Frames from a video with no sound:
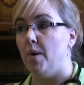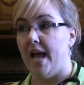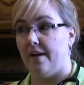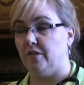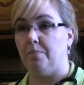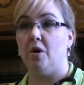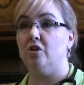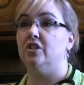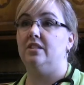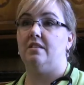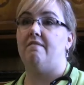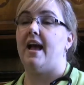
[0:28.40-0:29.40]
have to
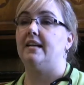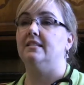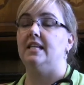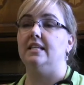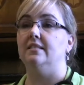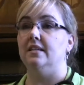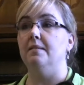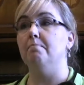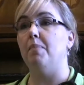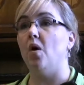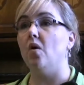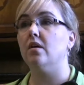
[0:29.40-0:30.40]
purchase the vaccines in
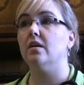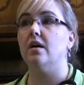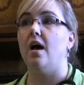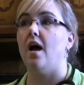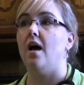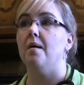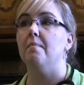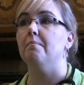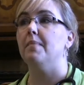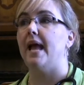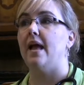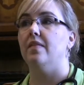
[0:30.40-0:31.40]
bulk,
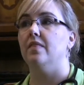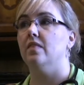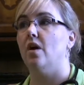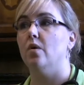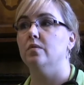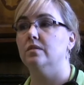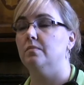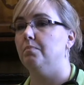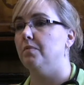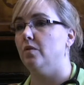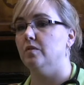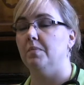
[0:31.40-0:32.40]
and those
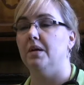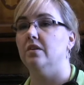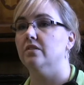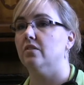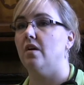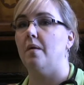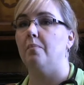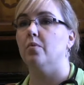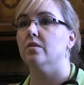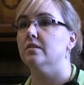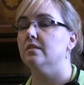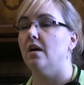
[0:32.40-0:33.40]
bills are
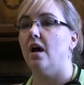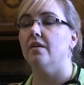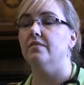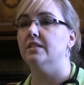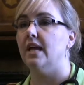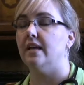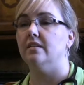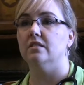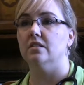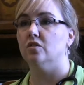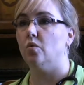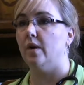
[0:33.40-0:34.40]
upwards of
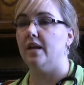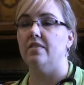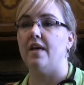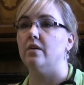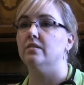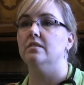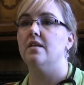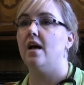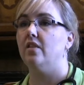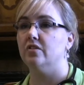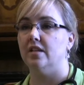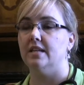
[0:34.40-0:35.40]
$10,000 and
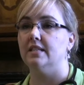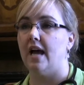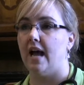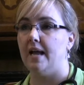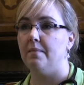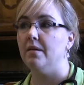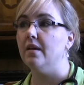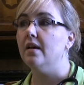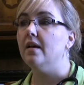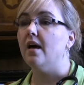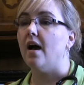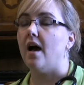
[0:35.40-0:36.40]
$20,000 at a time.
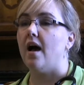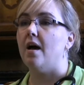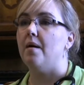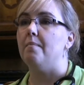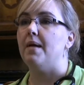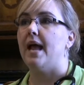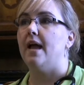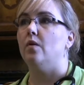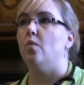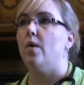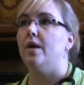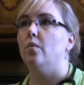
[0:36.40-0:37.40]

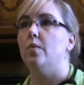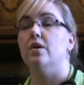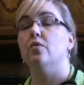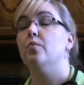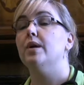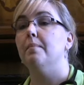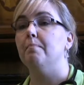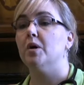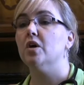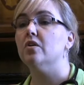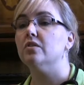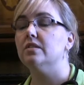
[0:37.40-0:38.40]
And when we're
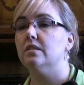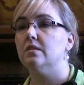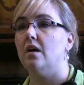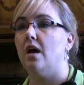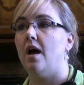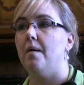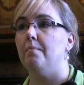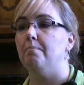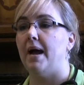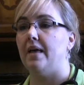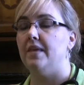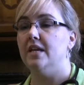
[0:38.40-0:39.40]
reimbursed
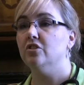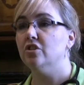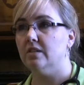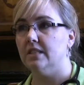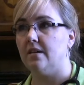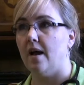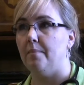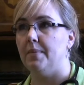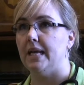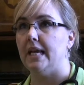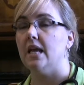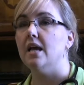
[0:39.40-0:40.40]
by the insurance
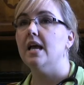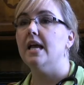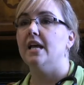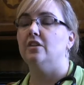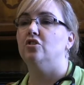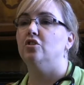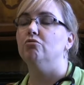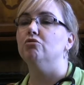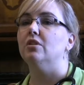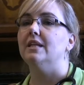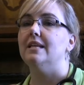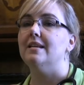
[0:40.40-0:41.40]
company, it's
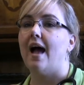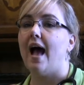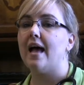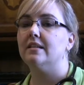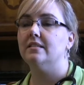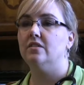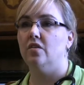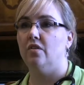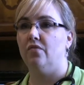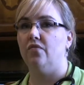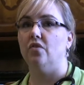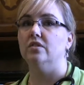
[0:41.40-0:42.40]
usually not to the
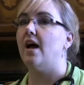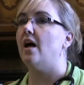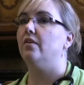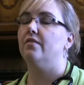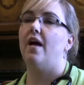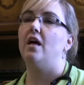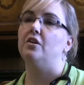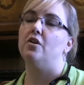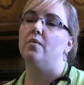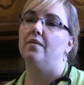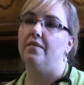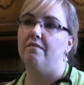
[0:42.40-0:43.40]
full dollar
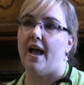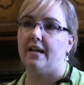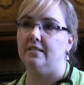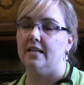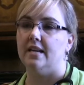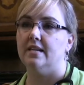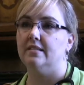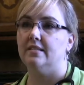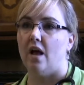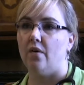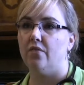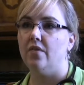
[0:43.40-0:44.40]
value of the vaccine
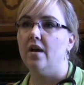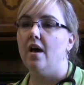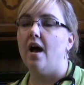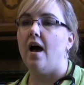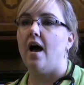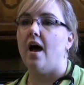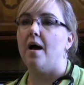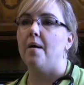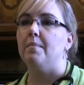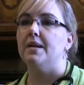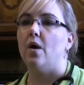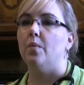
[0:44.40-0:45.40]
itself.
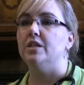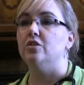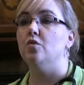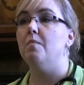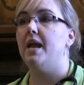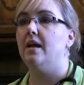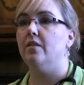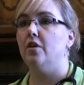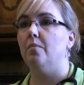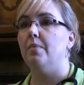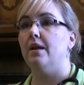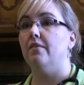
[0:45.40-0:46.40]
Now we do make a
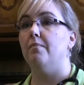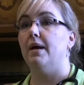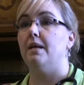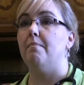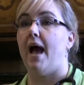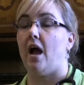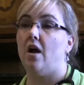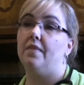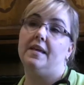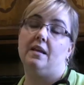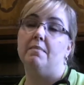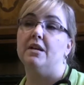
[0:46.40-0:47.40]
little bit of money back on
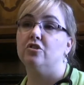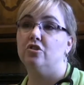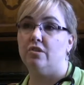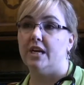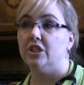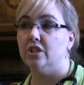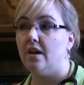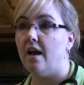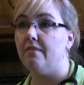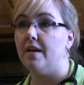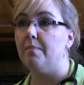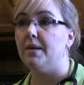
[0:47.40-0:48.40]
the administration
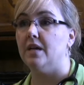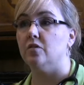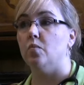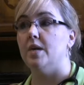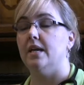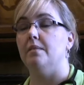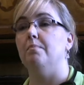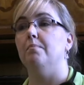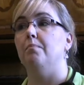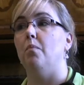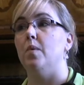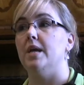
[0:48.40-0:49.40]
of it because
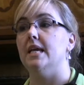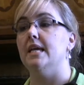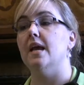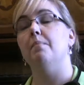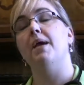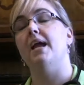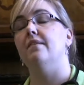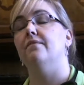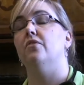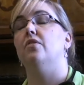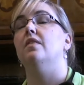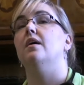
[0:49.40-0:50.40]
we get paid
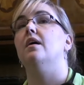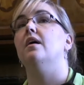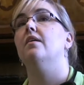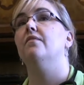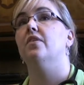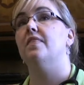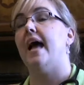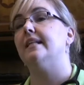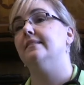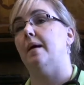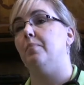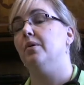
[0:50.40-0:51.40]
for
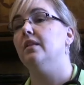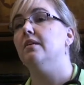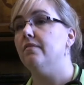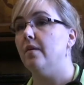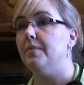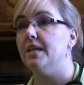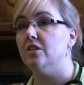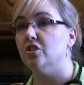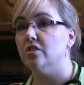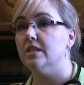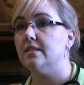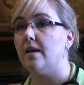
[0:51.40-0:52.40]
that separately from the
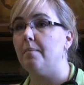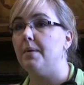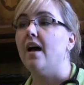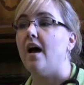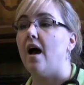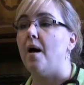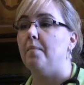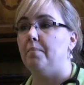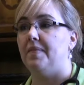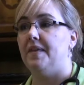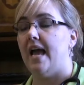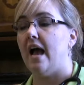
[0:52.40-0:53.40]
insurance company.
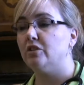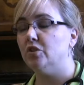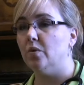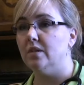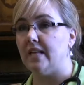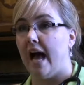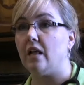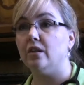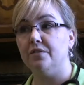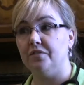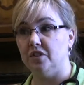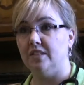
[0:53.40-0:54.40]
But the actual
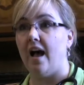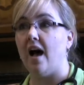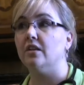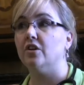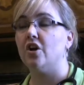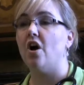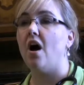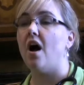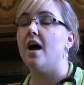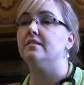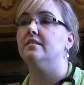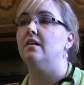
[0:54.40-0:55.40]
dollar for dollar
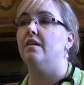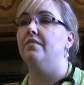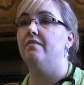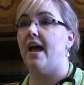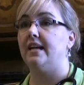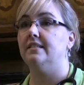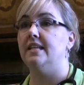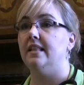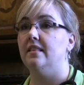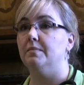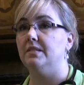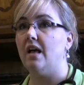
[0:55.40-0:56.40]
cost of the
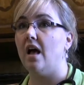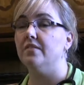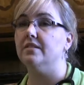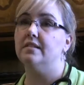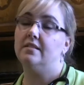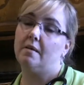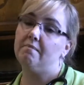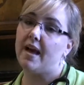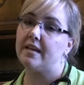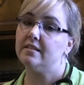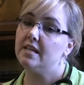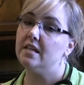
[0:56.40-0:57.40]
vaccine themselves, and some
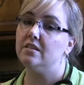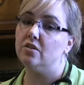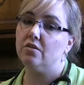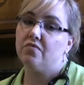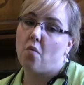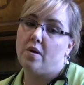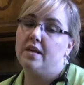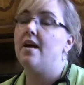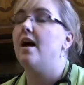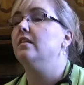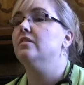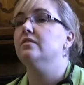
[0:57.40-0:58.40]
vaccines are
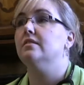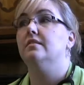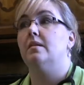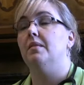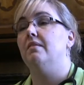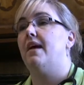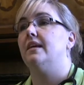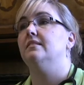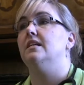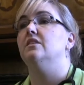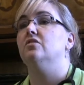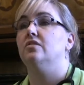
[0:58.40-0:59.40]
$40 and some of the
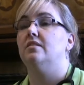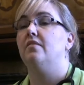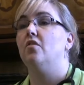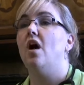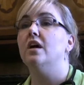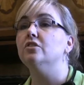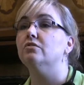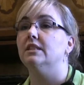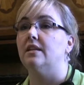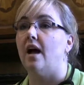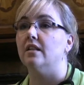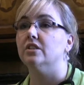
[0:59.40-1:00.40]
vaccines are several hundred
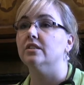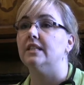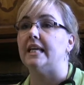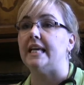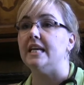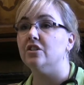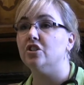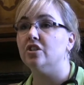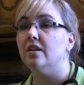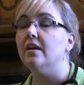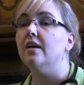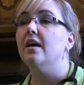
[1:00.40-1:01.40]
dollars each,
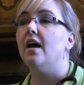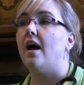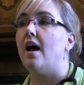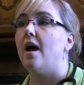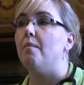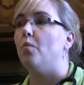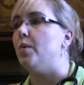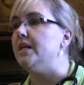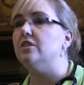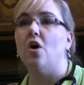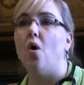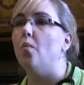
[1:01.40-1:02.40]
we
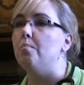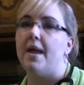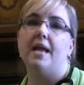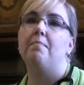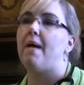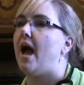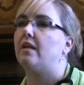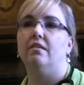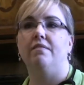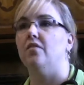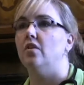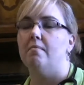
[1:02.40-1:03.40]
don't make back the
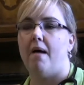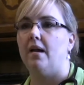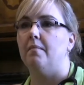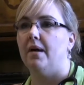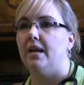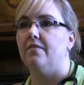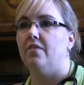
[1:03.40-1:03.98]
full amount of money